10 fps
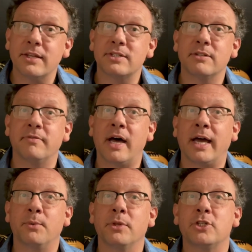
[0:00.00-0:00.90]
this
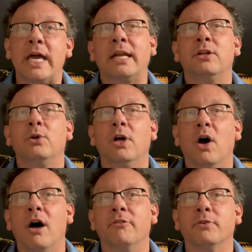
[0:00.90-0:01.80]
divide, with Chattanooga
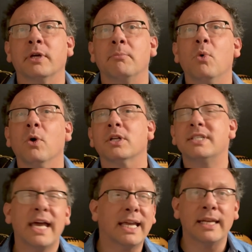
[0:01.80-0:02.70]
offering more
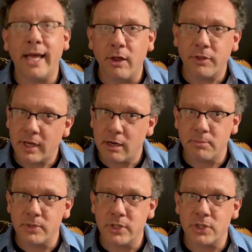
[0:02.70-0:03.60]
tech and healthcare
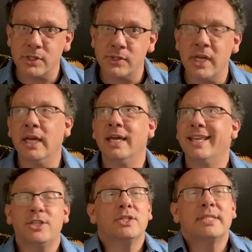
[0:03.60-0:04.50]
positions
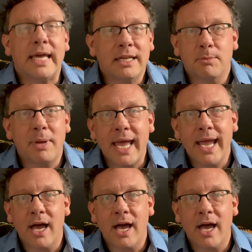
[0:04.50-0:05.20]
that just tend to pay